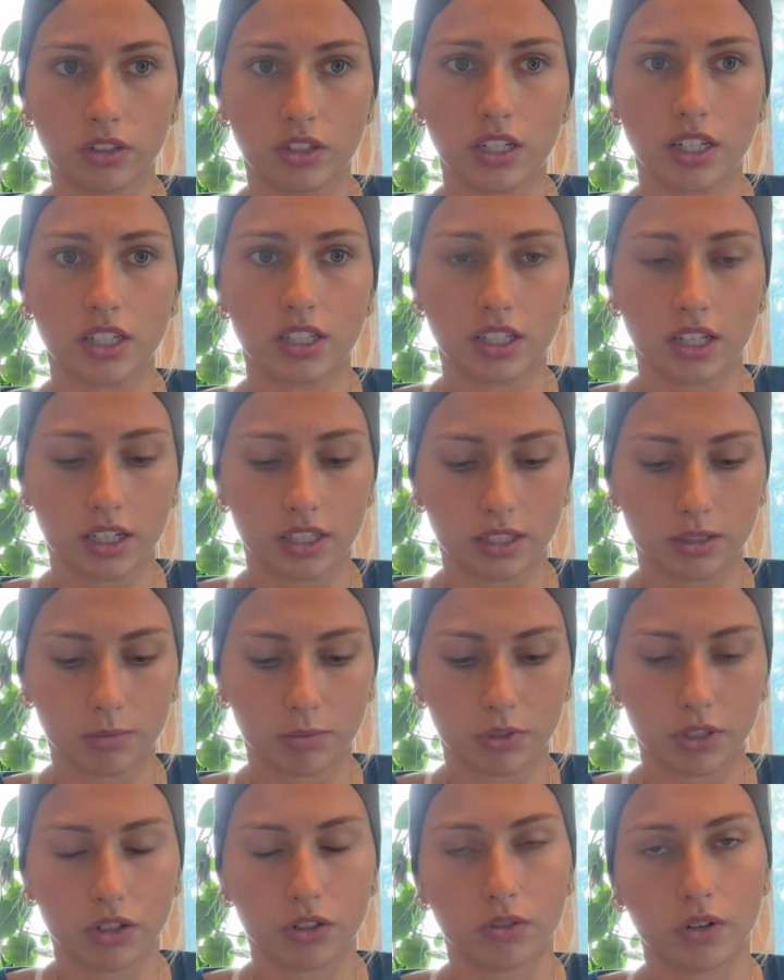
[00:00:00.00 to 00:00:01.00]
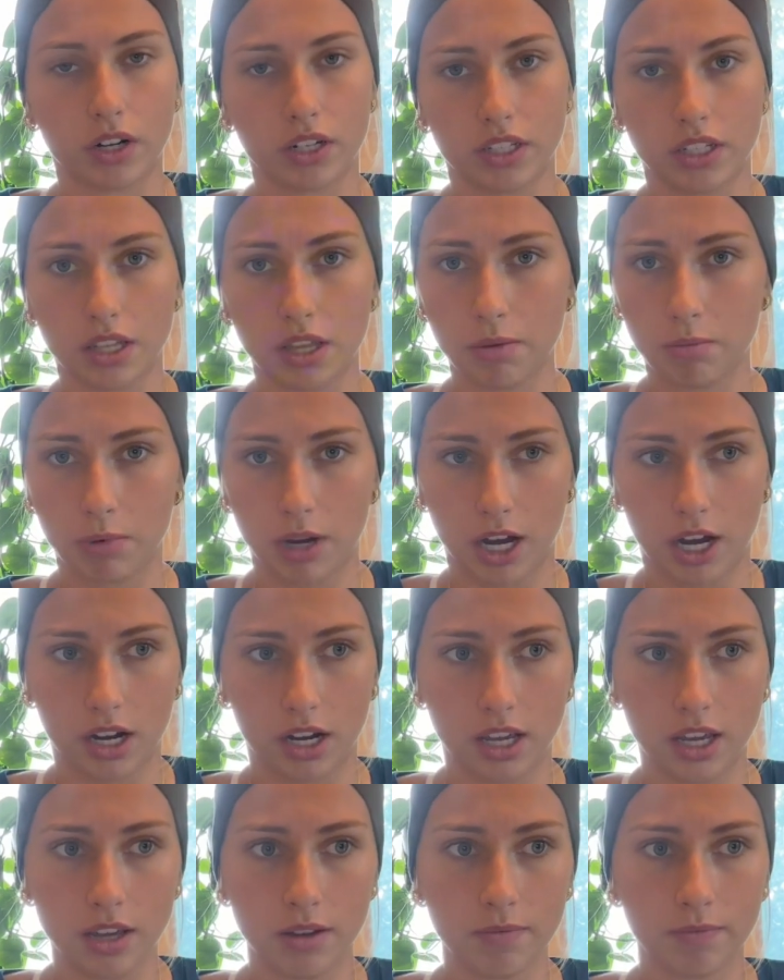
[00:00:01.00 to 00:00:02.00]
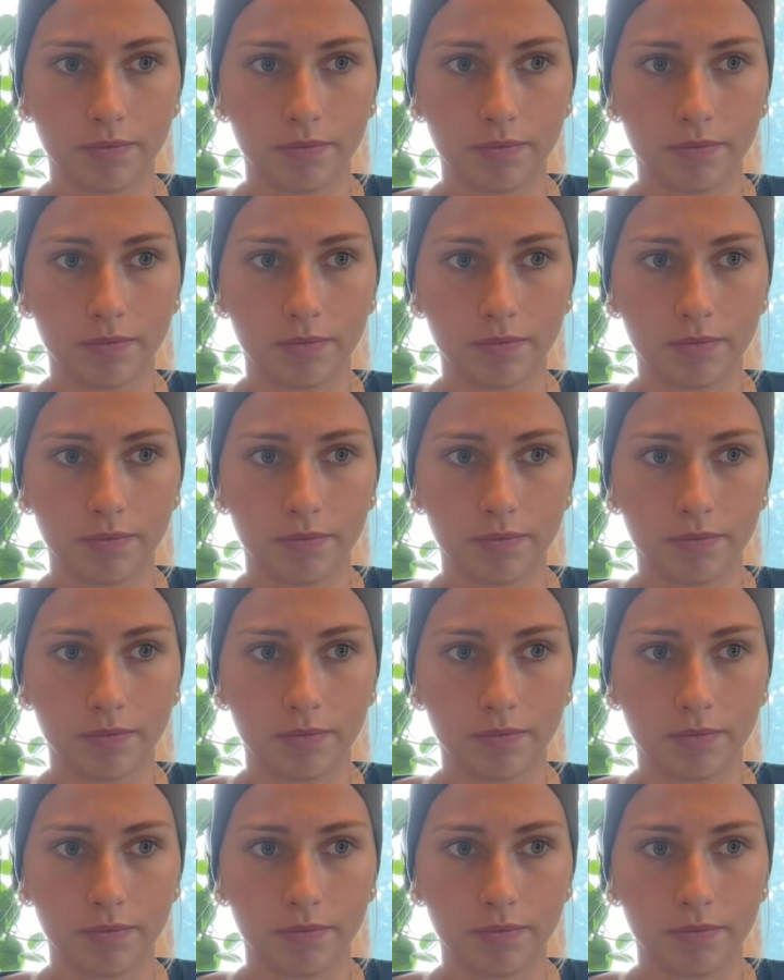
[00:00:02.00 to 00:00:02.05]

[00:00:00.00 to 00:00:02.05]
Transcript: and sends them to the rest of the body.